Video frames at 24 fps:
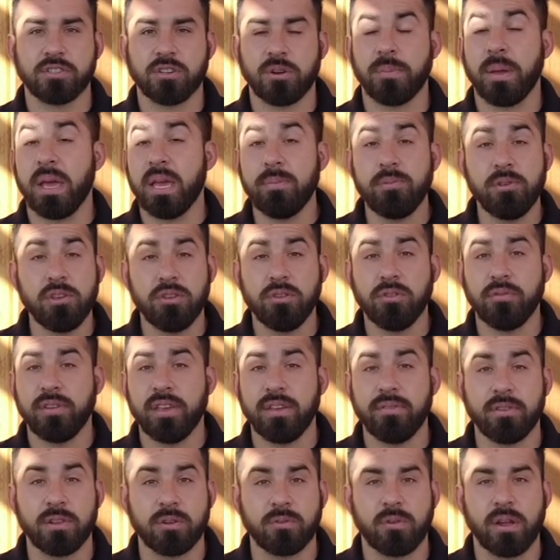Or maybe you've
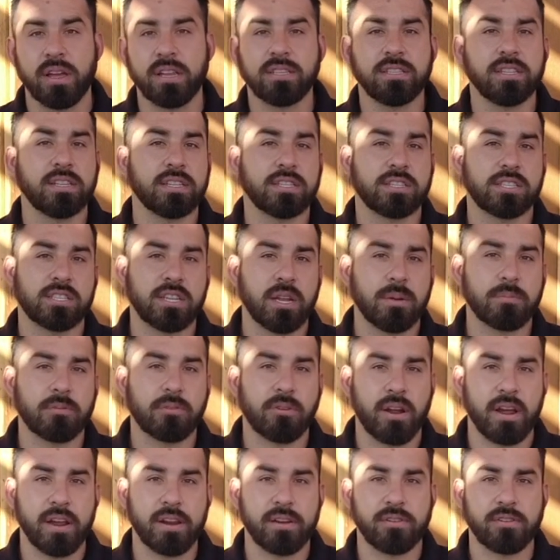even rented a stump
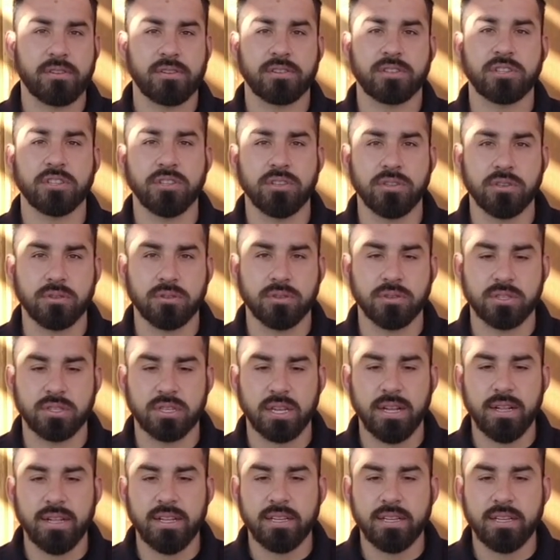grinder to use.